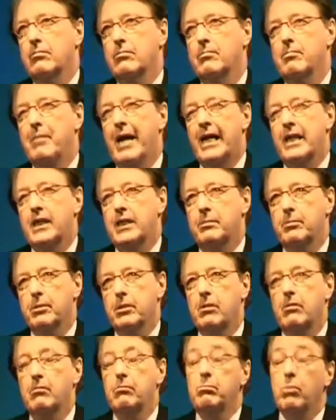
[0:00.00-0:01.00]

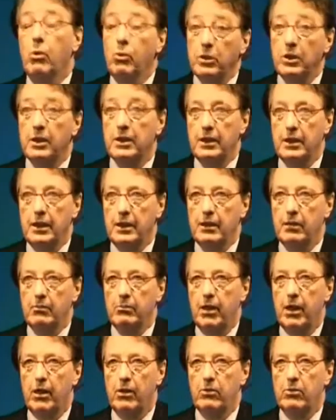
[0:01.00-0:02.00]
management of bone disease in
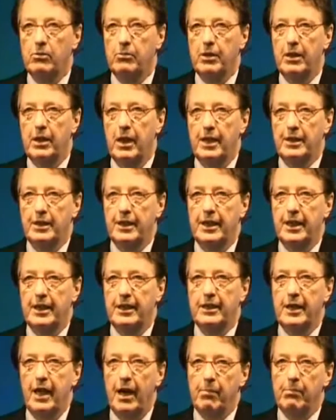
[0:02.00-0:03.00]
myeloma as an
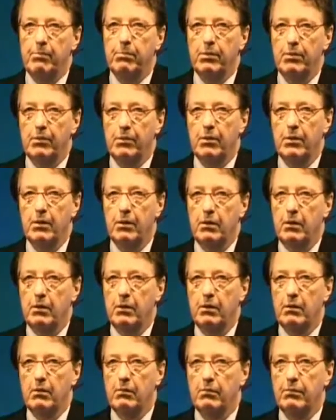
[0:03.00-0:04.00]
example
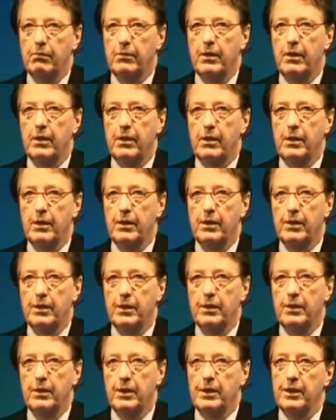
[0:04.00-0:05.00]
of
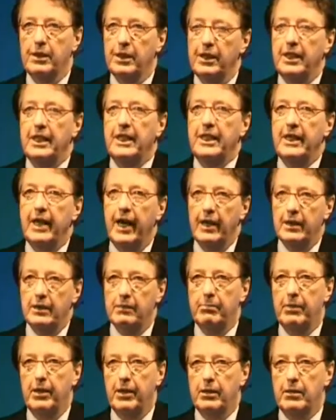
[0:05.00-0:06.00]
the key
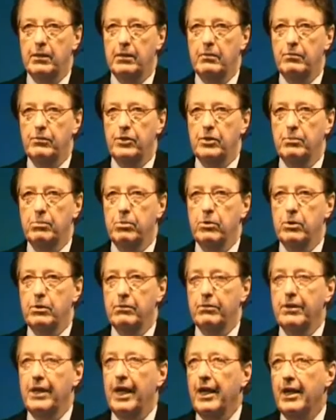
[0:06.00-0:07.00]
aspect of
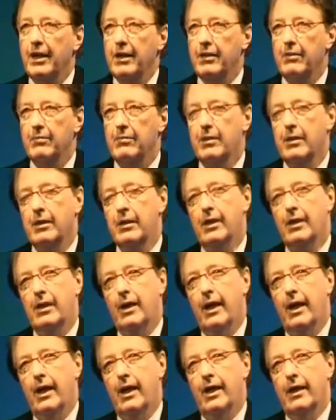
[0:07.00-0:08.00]
supportive care.
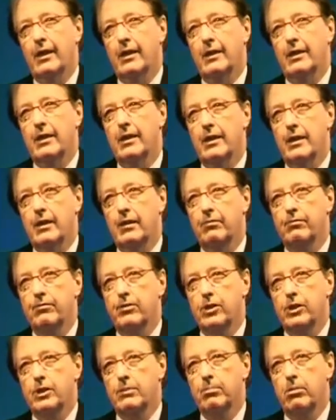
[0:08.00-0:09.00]
And the
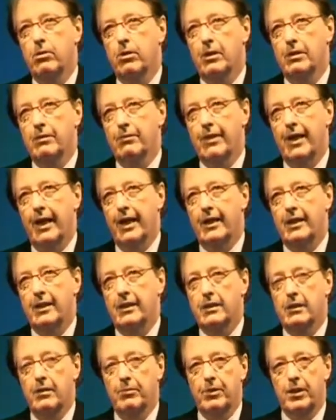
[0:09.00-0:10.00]
first part of that
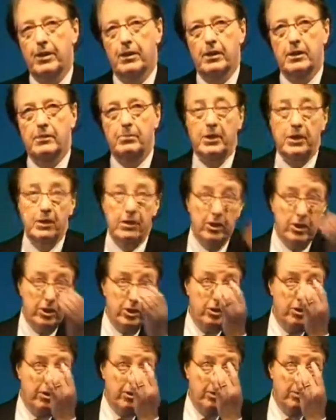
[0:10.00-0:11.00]
is something that's been
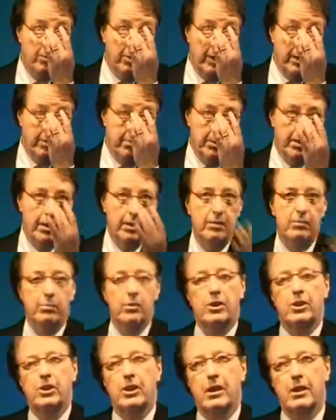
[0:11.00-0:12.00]
touched on quite a bit,
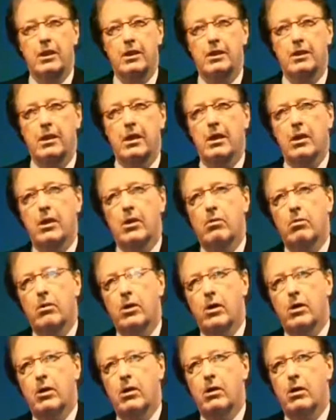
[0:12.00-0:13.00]
which is
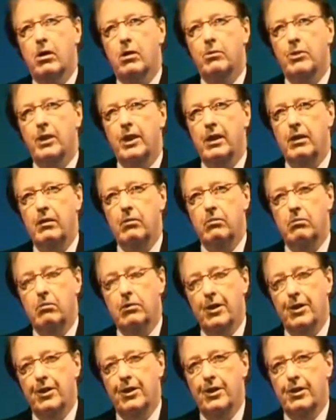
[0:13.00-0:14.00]
where are we
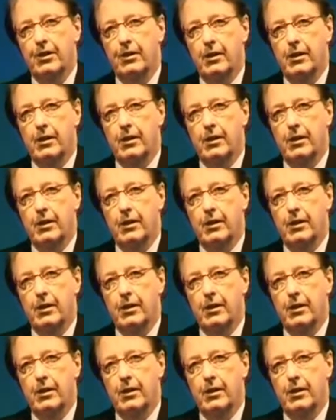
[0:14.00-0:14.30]
with